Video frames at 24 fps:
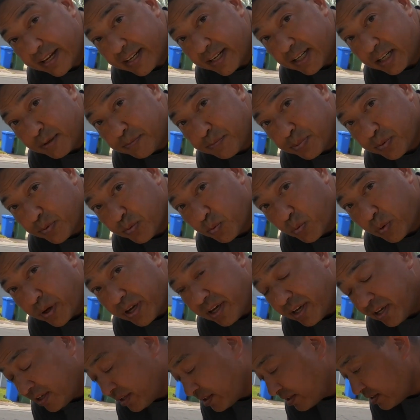up
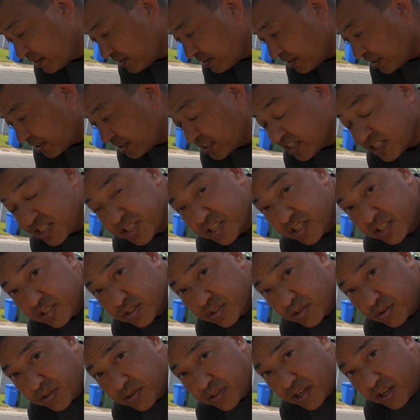when the ignition is
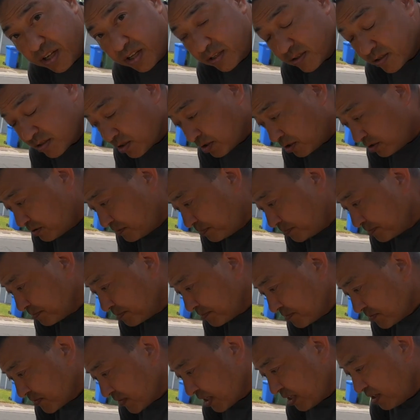turned on. So
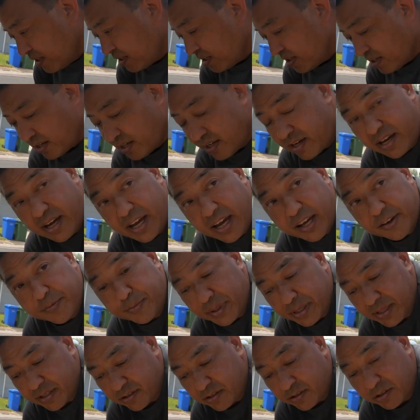I have my
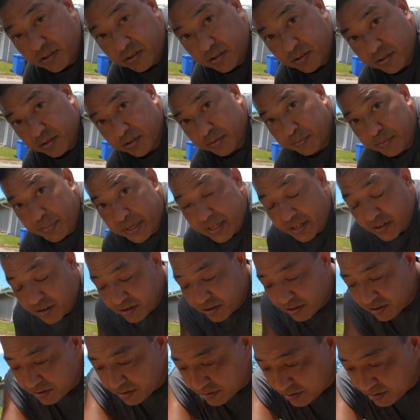little meter.